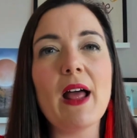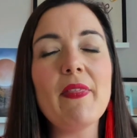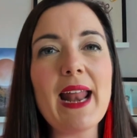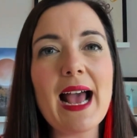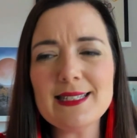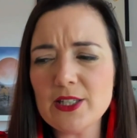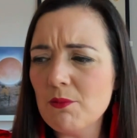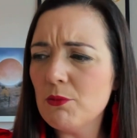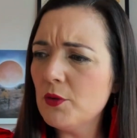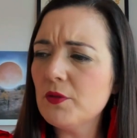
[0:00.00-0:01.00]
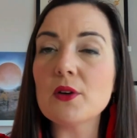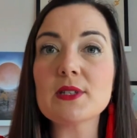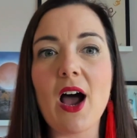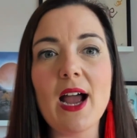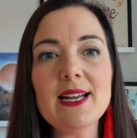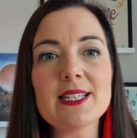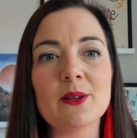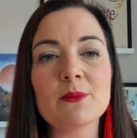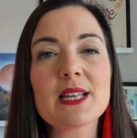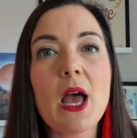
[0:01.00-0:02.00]
And then as you move those
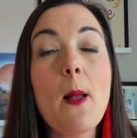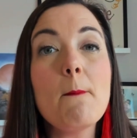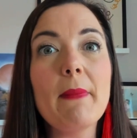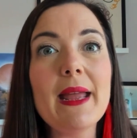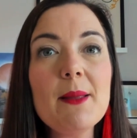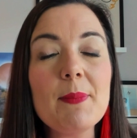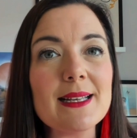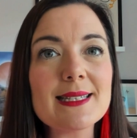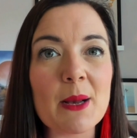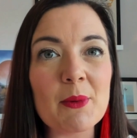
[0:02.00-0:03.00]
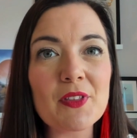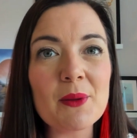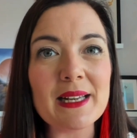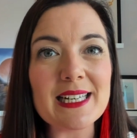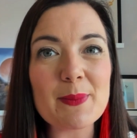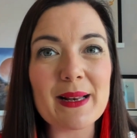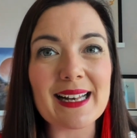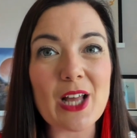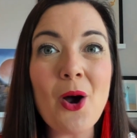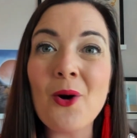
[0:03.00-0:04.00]
items, maybe some of them need to be let
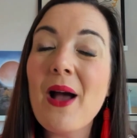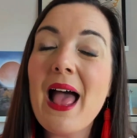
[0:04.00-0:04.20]
go.